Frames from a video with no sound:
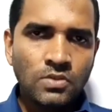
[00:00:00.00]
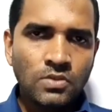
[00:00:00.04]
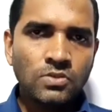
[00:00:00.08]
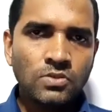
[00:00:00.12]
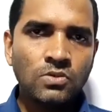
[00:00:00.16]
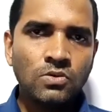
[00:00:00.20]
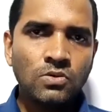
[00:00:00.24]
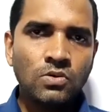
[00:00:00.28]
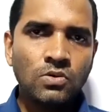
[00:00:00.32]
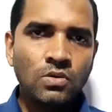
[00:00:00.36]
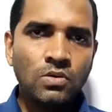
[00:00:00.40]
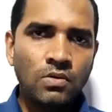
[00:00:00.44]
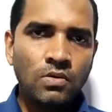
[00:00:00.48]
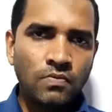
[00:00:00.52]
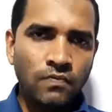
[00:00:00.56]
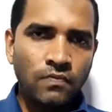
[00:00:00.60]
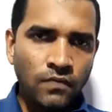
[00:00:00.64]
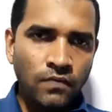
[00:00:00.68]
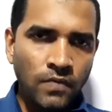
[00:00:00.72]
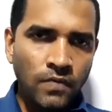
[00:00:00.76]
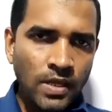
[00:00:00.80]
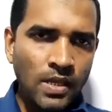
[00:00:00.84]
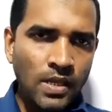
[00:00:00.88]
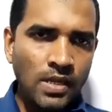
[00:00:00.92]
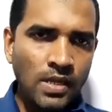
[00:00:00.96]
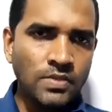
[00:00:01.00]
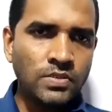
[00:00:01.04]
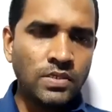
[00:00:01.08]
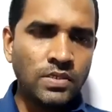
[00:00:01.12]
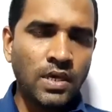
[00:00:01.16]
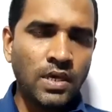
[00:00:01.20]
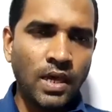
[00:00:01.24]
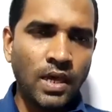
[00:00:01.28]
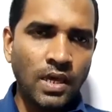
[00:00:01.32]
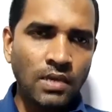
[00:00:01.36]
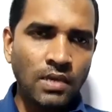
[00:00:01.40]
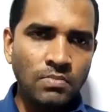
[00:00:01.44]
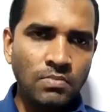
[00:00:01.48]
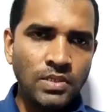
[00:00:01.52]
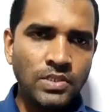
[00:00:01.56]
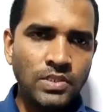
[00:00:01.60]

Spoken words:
So fields can be